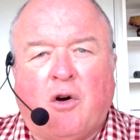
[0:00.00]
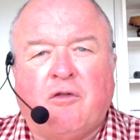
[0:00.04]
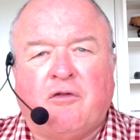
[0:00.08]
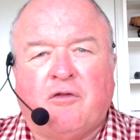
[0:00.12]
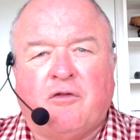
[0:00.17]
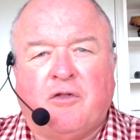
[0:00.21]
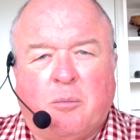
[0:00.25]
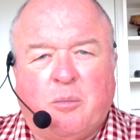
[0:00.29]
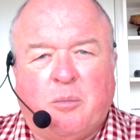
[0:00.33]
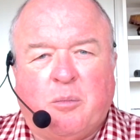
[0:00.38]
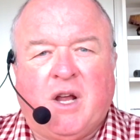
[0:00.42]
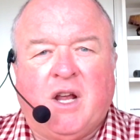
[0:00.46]
the
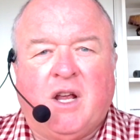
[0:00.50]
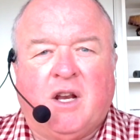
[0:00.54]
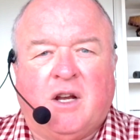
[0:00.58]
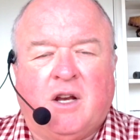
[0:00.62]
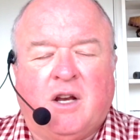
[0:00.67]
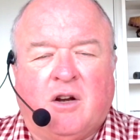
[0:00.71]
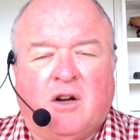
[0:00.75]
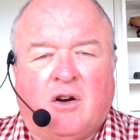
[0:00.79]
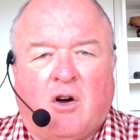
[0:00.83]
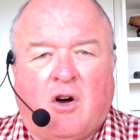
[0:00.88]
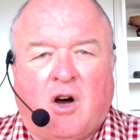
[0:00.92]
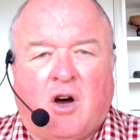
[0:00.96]
pin in
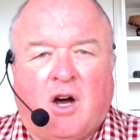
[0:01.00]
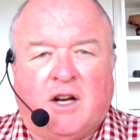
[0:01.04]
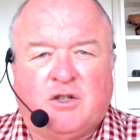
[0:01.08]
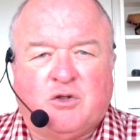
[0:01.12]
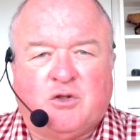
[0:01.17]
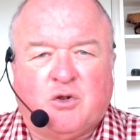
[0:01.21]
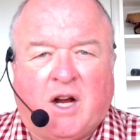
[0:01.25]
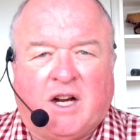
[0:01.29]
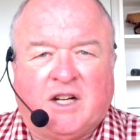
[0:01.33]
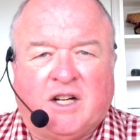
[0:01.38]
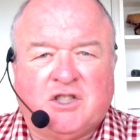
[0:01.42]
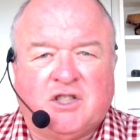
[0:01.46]
a high
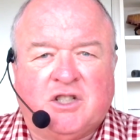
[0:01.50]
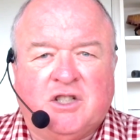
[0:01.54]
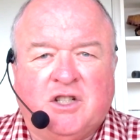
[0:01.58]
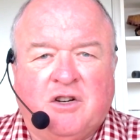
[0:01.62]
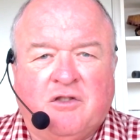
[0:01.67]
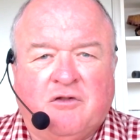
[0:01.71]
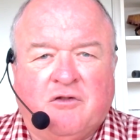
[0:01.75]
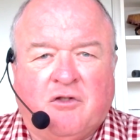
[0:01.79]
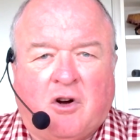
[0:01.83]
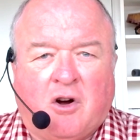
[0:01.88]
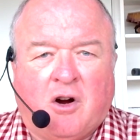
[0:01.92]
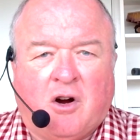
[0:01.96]
traction
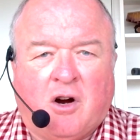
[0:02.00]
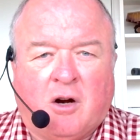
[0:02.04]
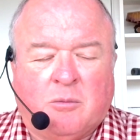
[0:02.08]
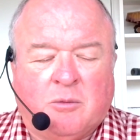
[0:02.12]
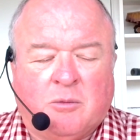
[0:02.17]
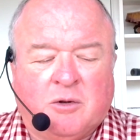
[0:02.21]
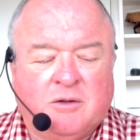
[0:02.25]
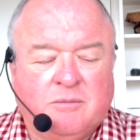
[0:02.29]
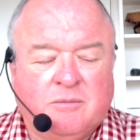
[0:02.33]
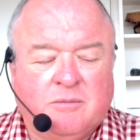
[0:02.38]
environment.